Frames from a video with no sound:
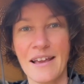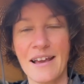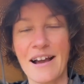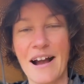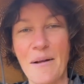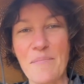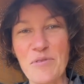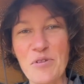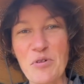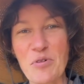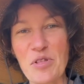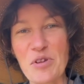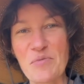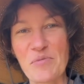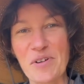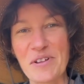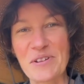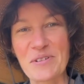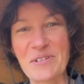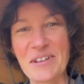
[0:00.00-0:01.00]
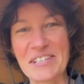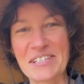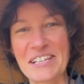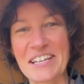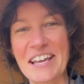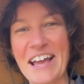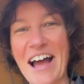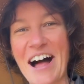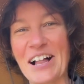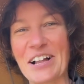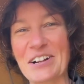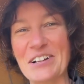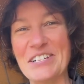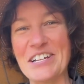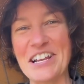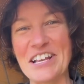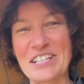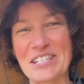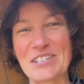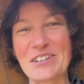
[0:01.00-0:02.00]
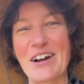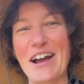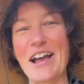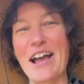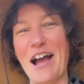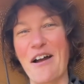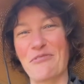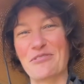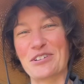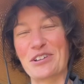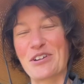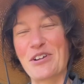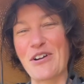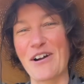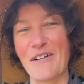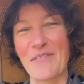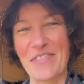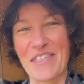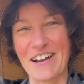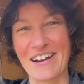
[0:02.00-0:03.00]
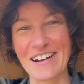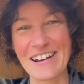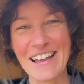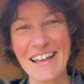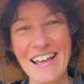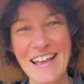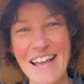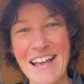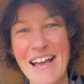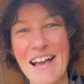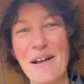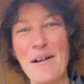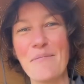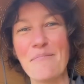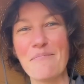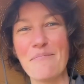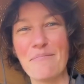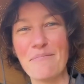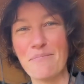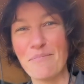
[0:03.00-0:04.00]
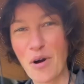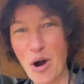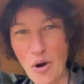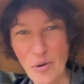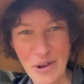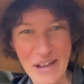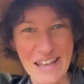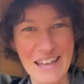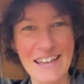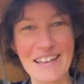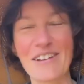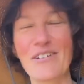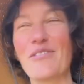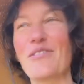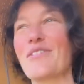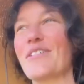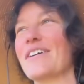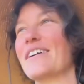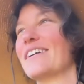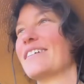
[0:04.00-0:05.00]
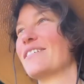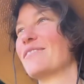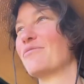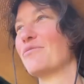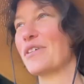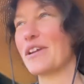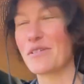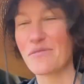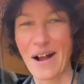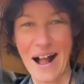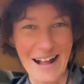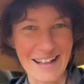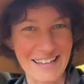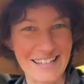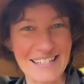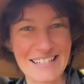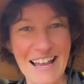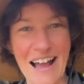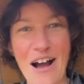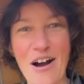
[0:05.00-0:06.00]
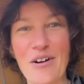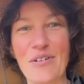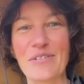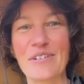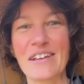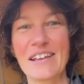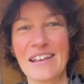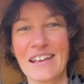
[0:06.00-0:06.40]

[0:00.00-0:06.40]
I'm the only one who doesn't get allergies, so I have to go out there and mow it or weed whack it down